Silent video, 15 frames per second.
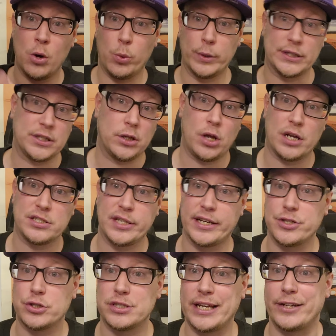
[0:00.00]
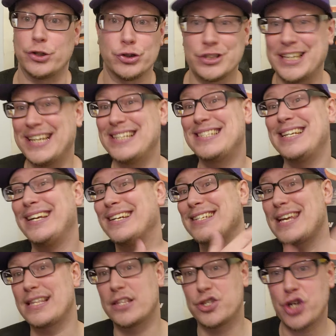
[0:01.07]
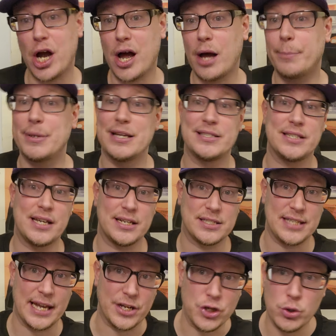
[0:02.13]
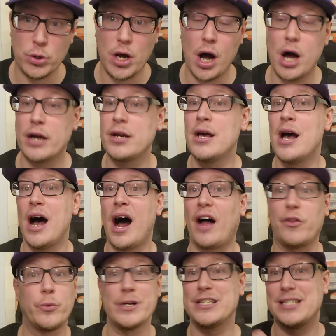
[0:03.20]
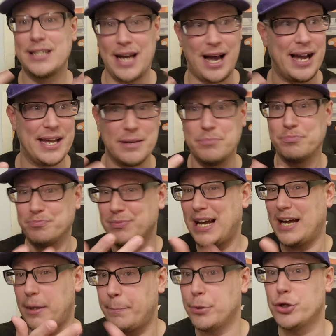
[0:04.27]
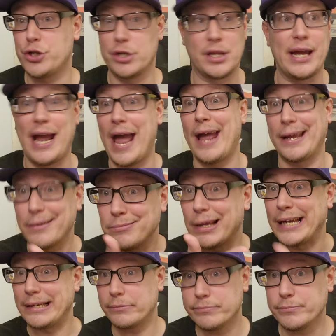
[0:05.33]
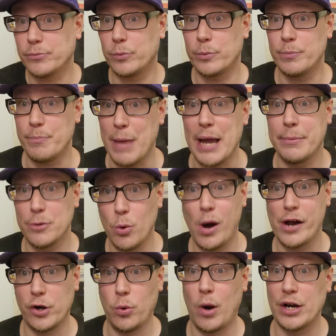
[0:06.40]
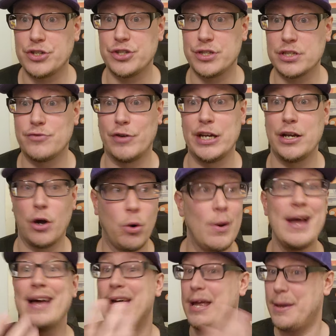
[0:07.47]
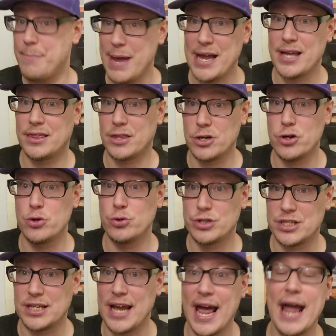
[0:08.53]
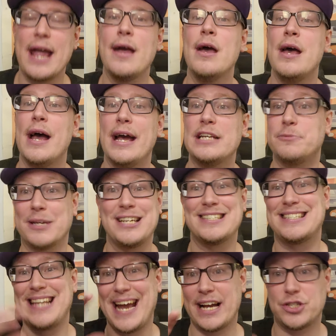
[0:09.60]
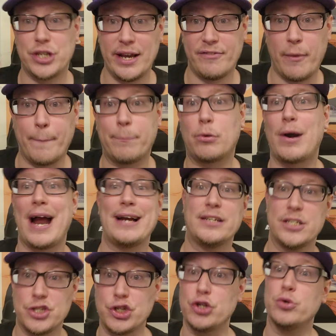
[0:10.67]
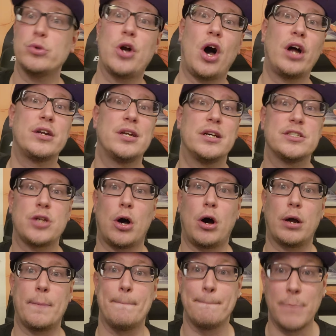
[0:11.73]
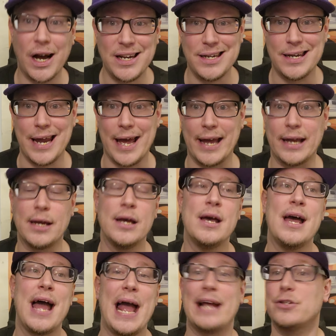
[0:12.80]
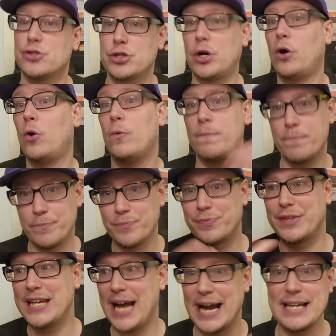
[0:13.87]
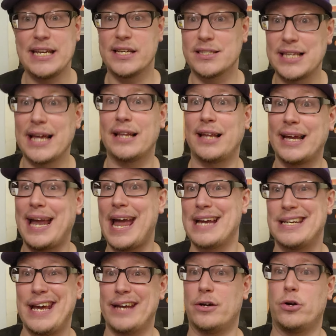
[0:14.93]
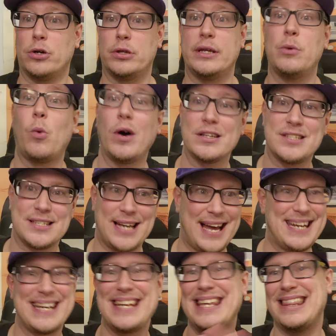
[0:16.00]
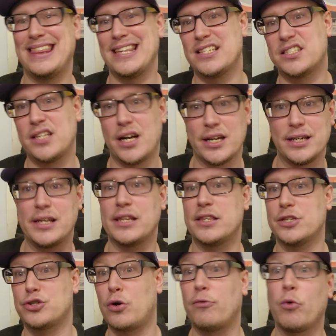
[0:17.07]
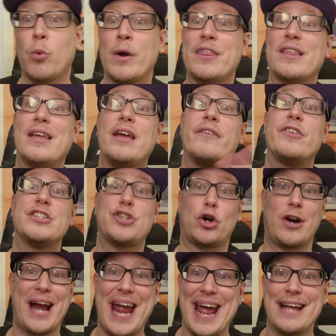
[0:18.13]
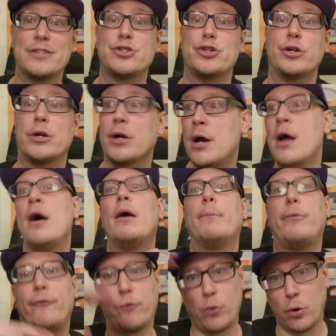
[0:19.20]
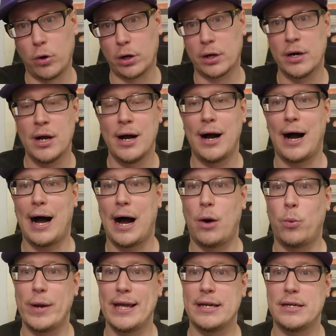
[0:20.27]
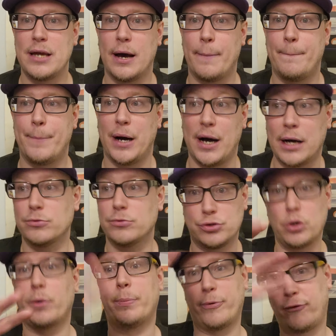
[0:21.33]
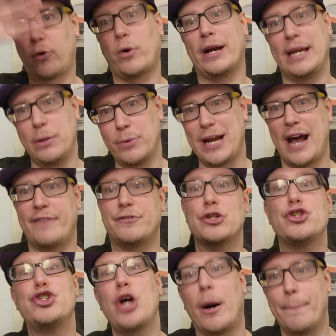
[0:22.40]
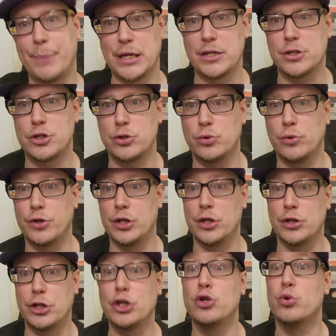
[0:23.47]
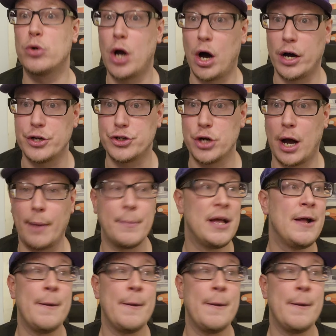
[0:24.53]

with the Los Angeles Lakers. Is he going to take the job? Is he going to stay in UConn? The reason I am kind of pushing like, hey, like maybe while you're watching this video, you may get the news today, is because they actually have a practice, UConn does, on Monday. And so the idea is that like, hey, Dan Hurley wants to kind of get this done, get this over with, give us our answer before we end up, or before he would have to jump into the UConn job.